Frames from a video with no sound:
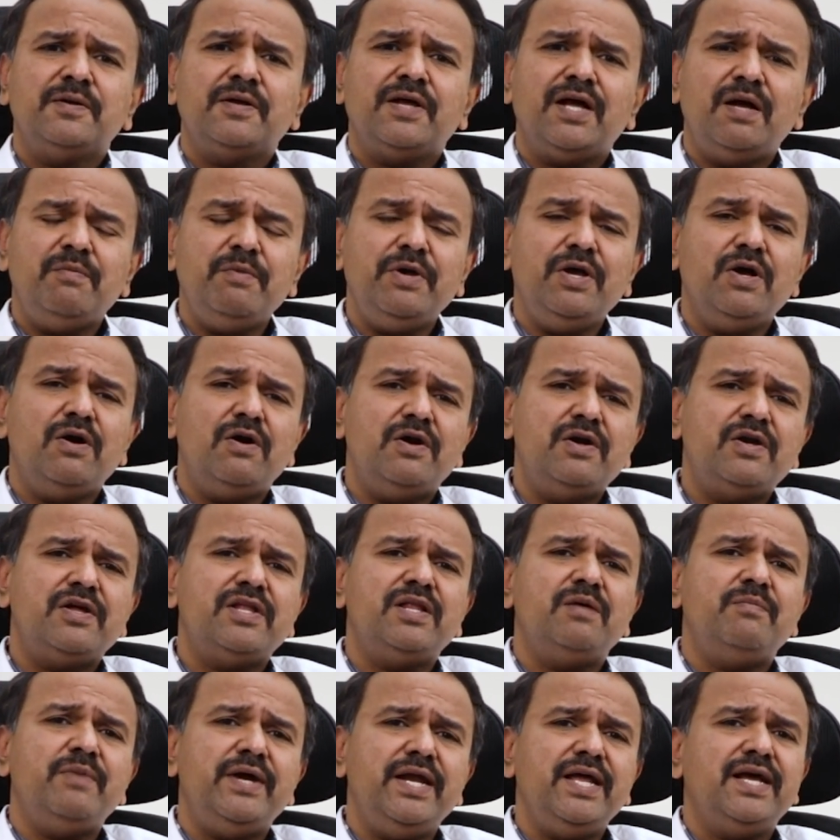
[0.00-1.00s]
Coming on to
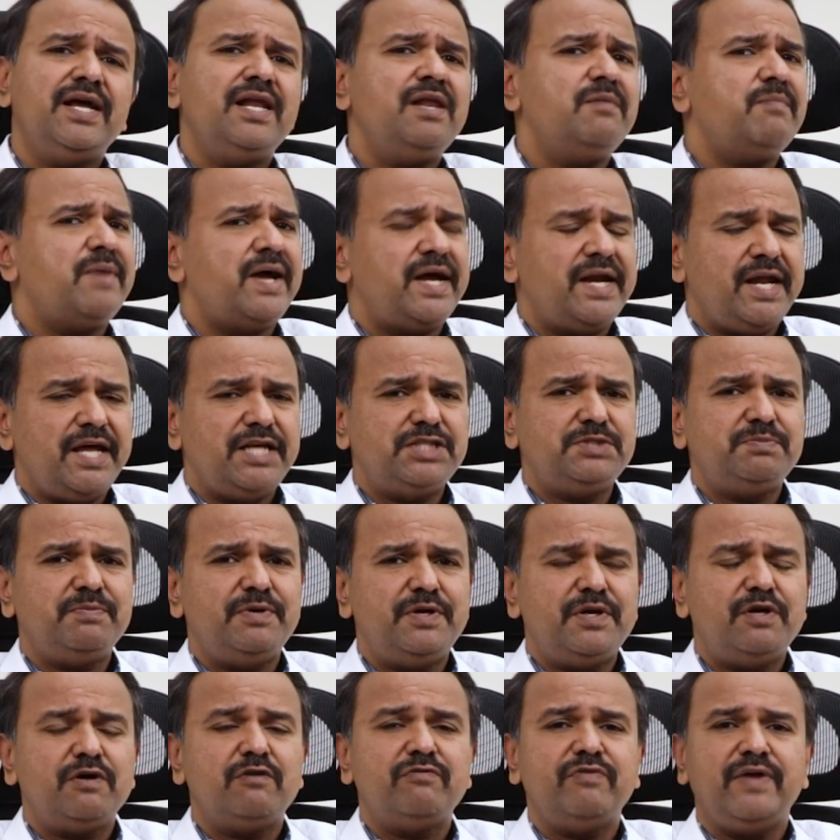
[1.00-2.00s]
the medical
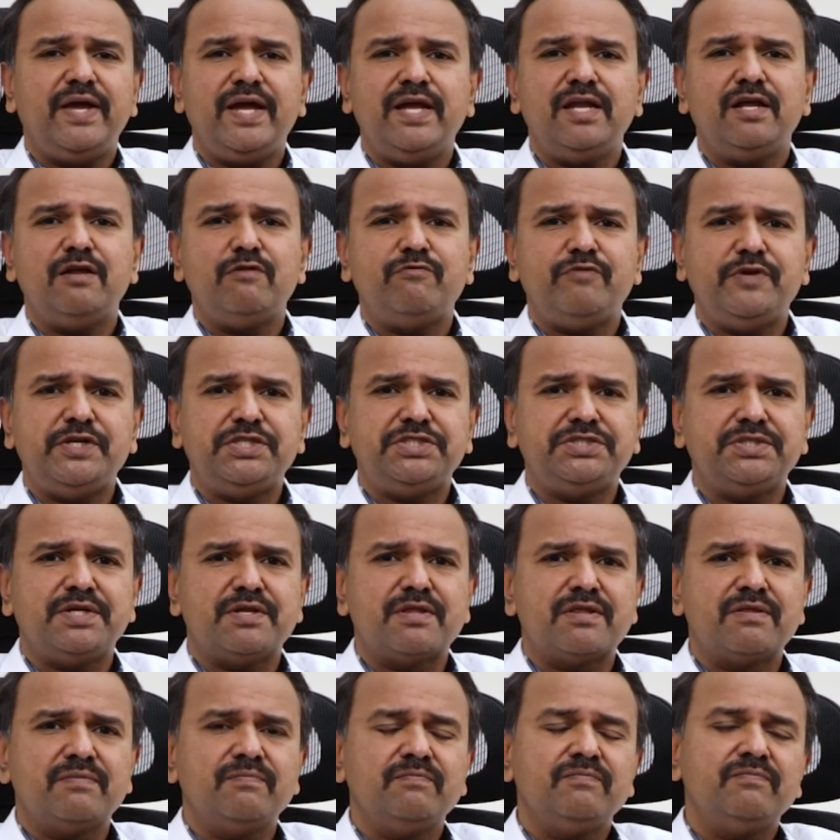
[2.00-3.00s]
management of anal
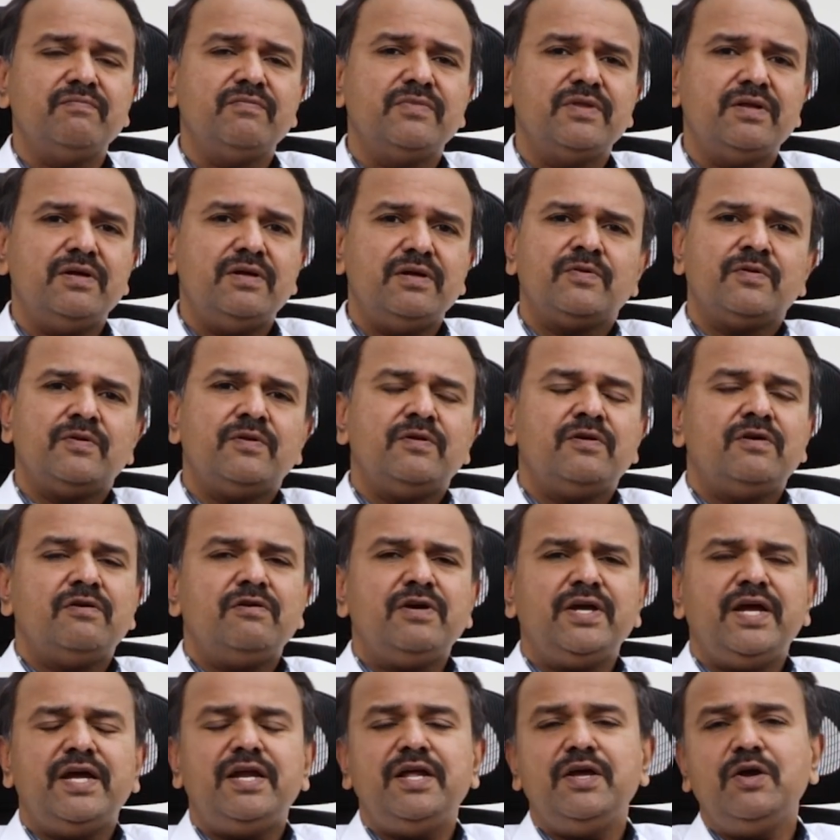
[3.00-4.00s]
fissures.
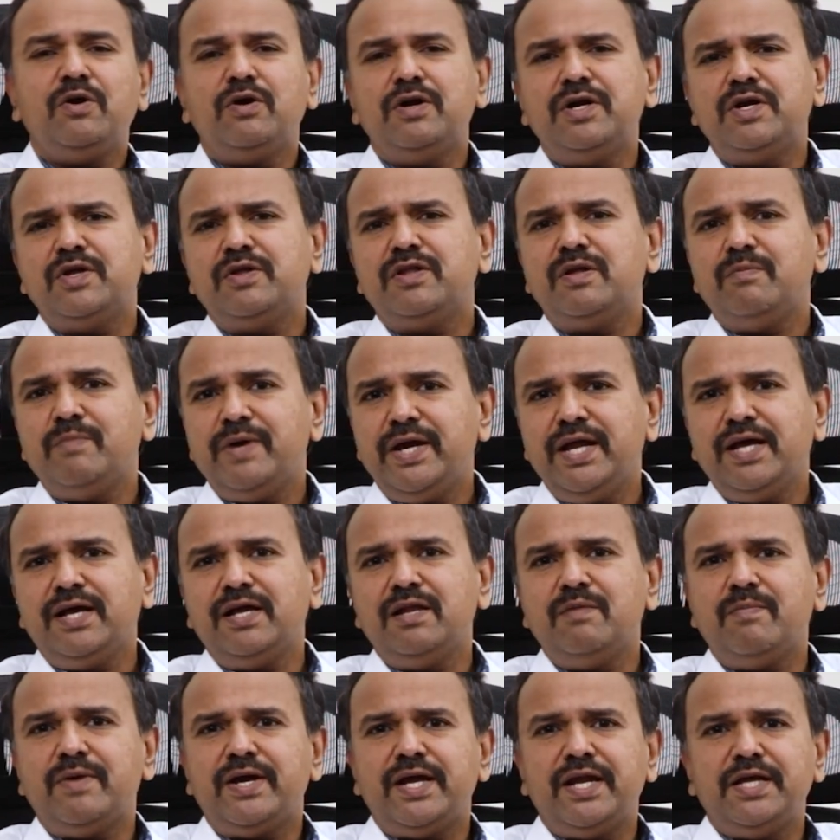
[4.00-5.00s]
Now getting on to the
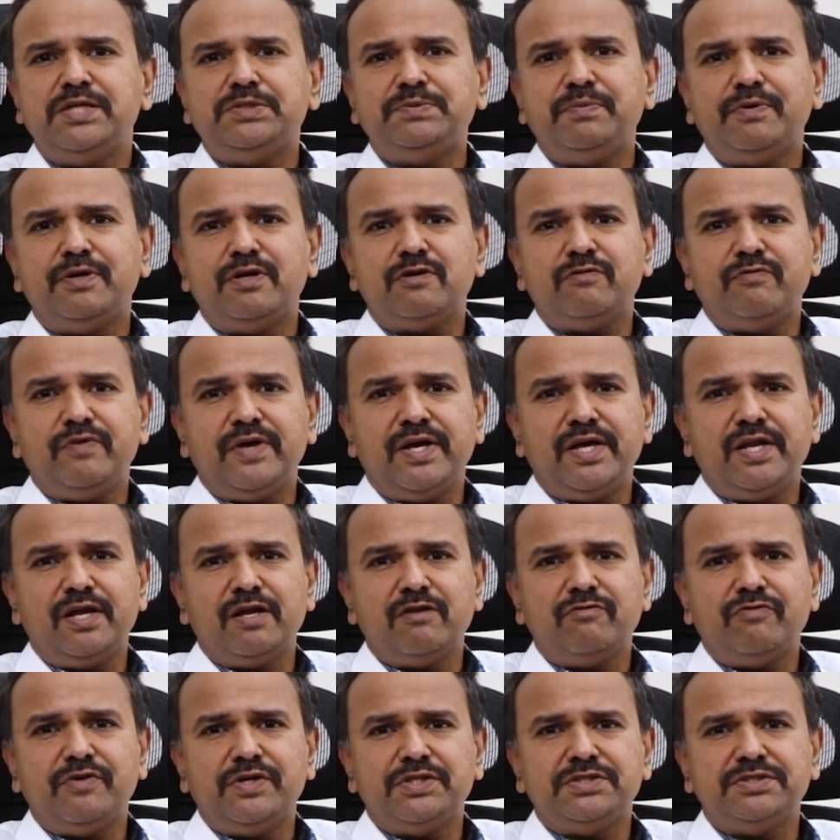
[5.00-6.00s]
medical management of
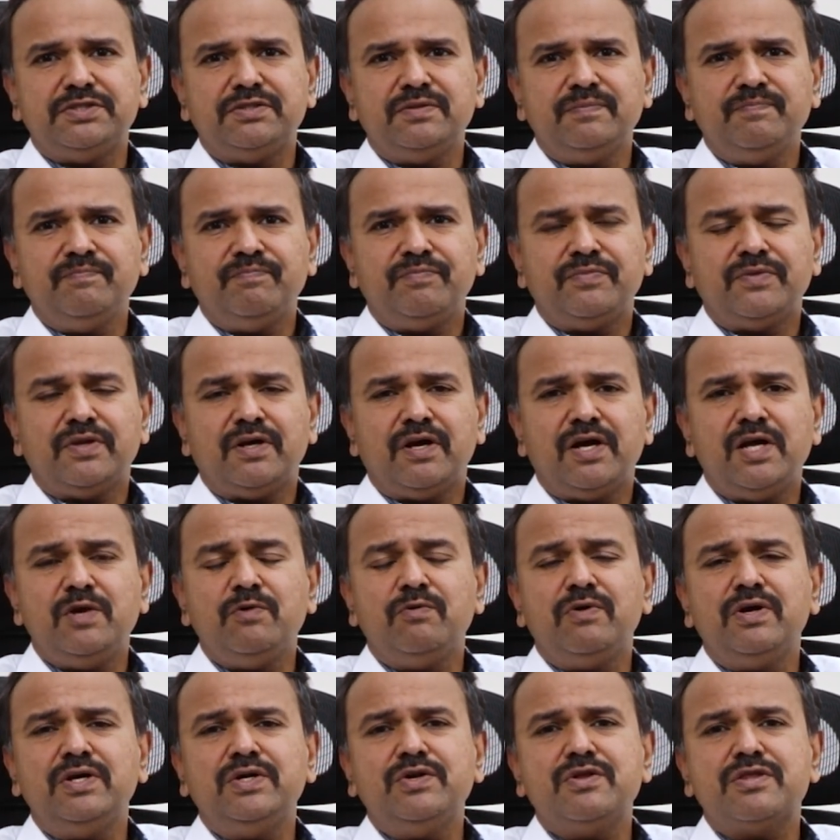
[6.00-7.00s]
anal fissure, I
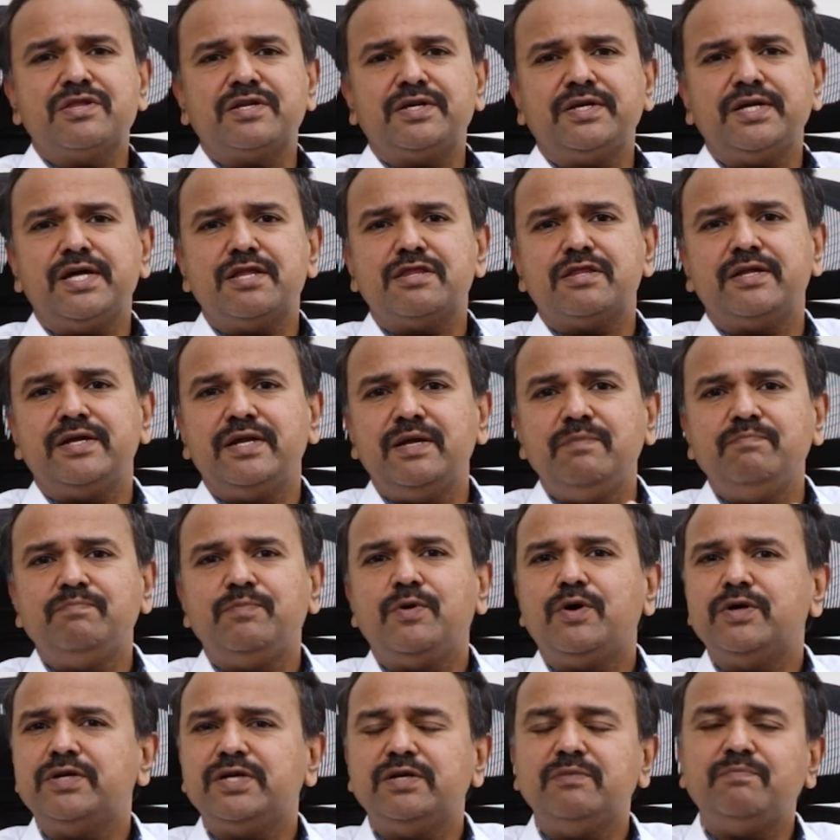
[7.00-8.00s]
want to stress an
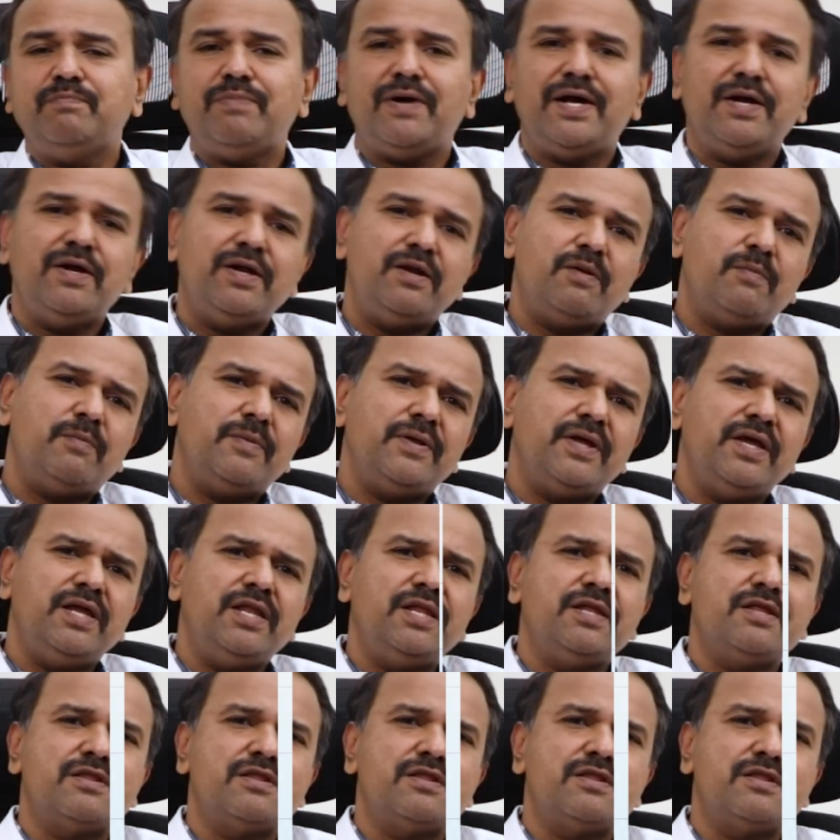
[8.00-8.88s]
important point in